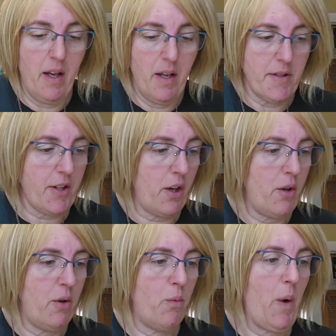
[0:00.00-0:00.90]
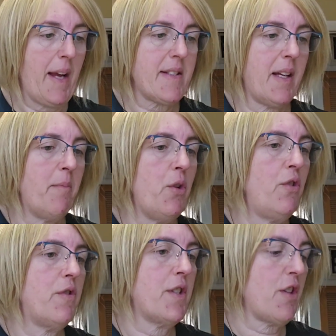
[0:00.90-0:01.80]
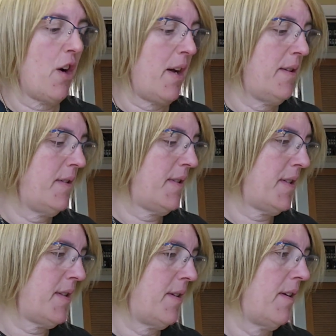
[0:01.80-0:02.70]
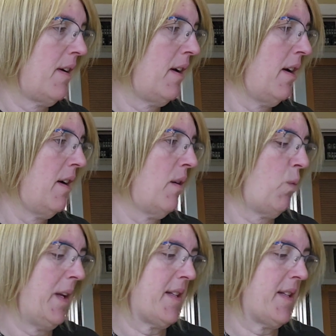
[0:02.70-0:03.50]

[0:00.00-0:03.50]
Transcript: So Waxing Moon Designs Winter